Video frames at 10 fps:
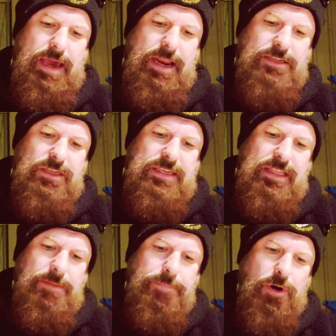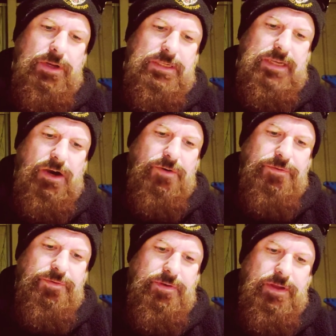And as I said, the pot
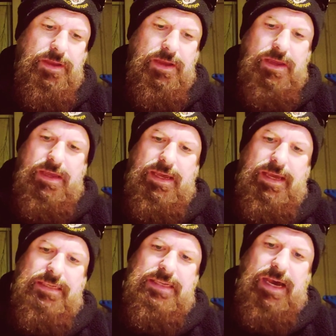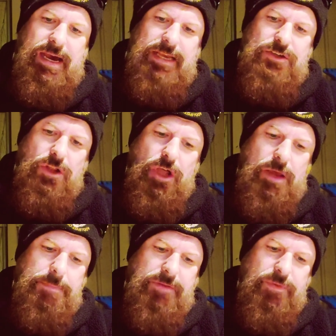itself is has got
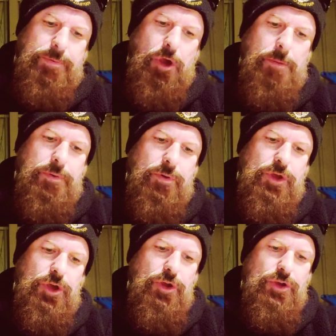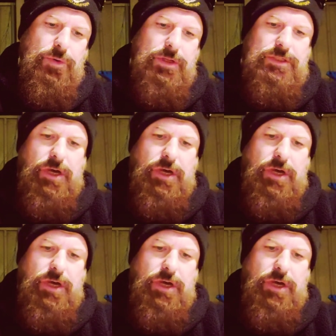like a bit of a purple hue to it.